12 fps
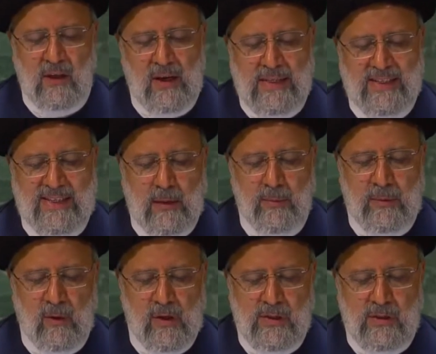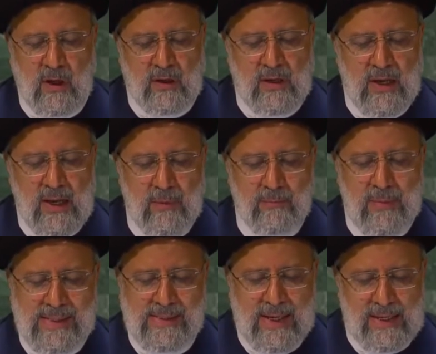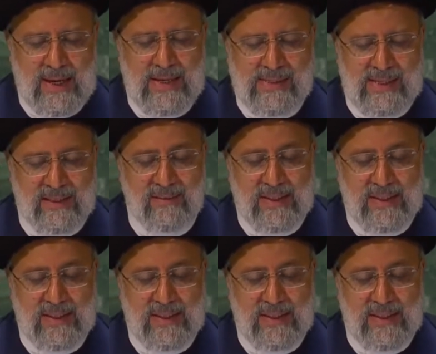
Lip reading: are severely and gravely damaged